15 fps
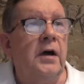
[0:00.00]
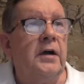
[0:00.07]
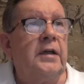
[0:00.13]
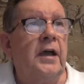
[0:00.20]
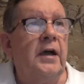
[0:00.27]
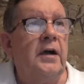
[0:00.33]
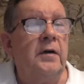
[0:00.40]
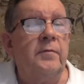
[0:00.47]

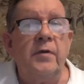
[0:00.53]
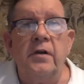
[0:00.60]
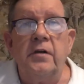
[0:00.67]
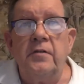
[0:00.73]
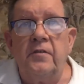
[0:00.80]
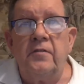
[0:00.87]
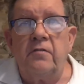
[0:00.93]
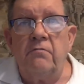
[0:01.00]
Okay, I'm going
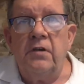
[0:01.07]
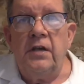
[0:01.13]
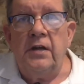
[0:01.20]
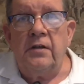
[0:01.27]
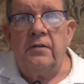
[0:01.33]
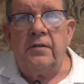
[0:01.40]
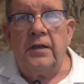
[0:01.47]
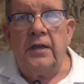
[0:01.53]
to just
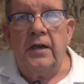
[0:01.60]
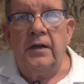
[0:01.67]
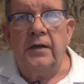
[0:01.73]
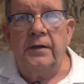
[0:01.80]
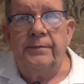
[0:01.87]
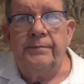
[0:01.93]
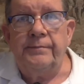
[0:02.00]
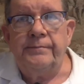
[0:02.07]
read it,
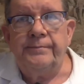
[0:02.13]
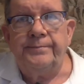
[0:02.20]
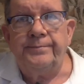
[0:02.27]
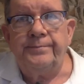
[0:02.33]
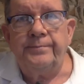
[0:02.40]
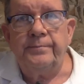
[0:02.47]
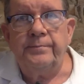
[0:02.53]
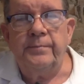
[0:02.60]
okay?
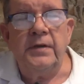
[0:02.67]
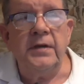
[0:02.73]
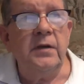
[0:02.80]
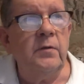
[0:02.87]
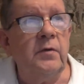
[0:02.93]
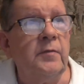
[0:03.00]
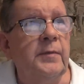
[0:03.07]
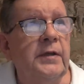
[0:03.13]

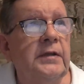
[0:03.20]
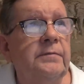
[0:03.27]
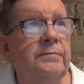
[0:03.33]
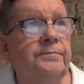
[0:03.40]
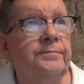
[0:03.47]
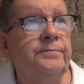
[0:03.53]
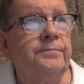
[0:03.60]
Bear with me.